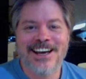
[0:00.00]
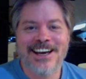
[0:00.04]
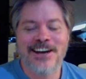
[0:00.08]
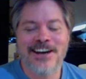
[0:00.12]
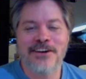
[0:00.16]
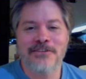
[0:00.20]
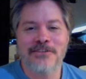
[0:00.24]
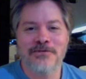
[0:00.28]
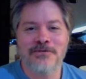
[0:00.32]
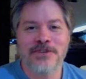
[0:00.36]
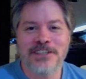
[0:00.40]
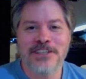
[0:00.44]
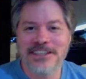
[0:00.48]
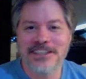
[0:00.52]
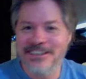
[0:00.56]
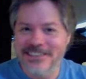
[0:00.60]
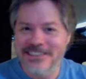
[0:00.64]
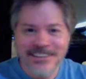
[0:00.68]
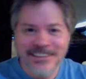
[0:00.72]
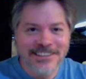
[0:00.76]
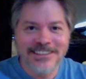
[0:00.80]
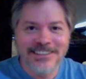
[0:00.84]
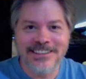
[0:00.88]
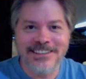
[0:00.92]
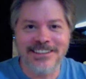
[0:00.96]
I wouldn't,
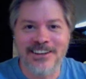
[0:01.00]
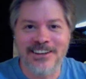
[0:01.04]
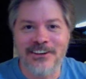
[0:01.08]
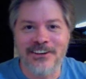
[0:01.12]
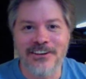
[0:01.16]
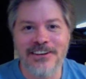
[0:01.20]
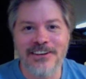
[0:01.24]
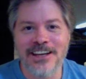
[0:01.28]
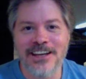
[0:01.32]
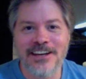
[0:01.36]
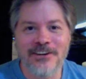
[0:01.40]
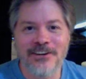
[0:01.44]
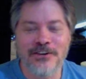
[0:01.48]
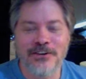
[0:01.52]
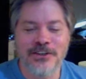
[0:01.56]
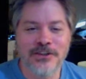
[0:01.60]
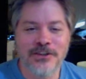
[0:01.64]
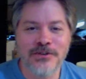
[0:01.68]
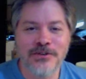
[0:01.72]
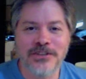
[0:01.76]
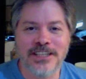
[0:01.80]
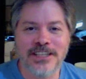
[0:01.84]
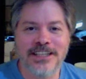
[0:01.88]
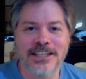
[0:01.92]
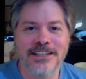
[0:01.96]
you know, let her
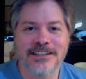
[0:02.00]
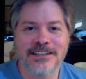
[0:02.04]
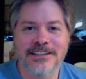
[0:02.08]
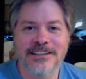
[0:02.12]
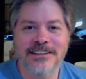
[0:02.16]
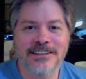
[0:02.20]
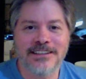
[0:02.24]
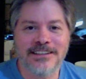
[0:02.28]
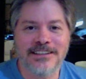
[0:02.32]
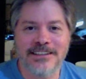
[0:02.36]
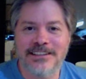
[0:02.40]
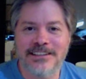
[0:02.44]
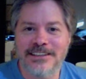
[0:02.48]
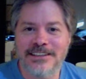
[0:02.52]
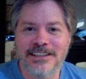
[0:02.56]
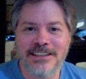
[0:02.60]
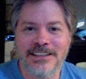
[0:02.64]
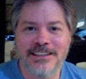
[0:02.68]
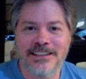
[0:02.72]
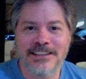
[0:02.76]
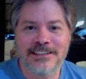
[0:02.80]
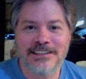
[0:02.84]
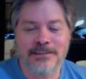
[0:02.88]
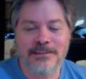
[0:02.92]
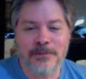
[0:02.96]
use it.
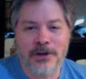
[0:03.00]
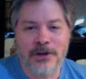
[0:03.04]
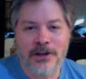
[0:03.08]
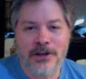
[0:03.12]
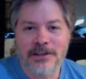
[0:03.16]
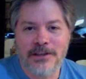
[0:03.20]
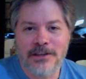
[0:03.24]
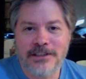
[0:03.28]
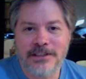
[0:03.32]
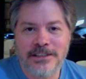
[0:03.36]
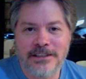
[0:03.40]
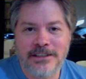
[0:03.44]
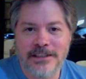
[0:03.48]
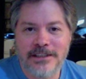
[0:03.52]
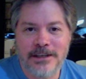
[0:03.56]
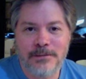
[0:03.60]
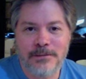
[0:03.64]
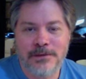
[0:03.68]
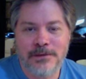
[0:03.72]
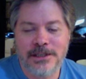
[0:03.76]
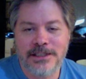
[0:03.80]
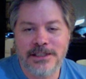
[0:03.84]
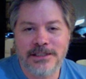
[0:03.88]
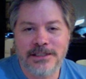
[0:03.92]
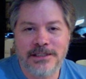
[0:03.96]
This is the policy of that
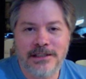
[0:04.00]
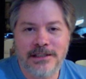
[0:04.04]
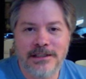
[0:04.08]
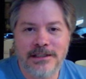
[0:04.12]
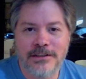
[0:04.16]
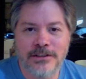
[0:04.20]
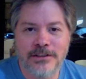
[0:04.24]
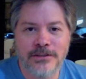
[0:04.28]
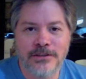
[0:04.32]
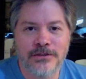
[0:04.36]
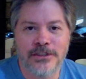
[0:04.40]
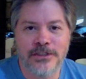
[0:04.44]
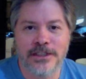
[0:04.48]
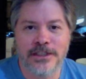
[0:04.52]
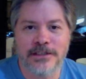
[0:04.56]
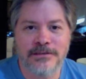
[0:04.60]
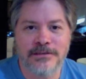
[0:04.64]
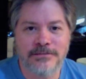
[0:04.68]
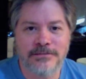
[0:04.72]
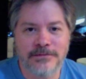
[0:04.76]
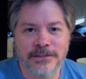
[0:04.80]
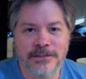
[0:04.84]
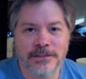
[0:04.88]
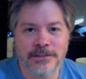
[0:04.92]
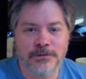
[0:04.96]
place to let her use it.
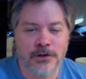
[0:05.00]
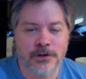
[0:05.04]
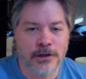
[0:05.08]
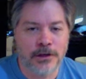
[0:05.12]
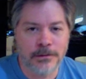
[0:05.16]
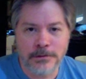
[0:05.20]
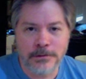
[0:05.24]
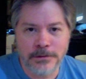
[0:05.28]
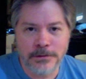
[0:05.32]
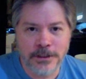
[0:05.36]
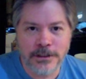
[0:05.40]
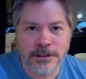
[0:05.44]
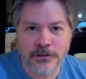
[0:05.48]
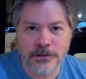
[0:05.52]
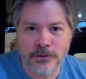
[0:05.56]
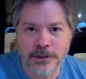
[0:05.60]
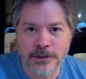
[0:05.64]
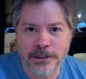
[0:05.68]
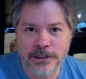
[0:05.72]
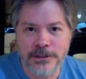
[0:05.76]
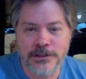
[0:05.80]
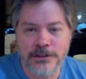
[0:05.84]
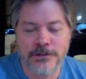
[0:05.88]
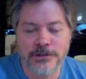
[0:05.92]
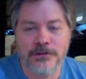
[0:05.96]
And it's probably a
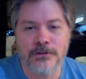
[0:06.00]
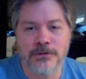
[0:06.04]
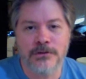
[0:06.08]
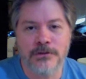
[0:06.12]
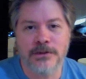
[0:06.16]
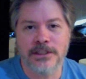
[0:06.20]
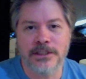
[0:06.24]
22.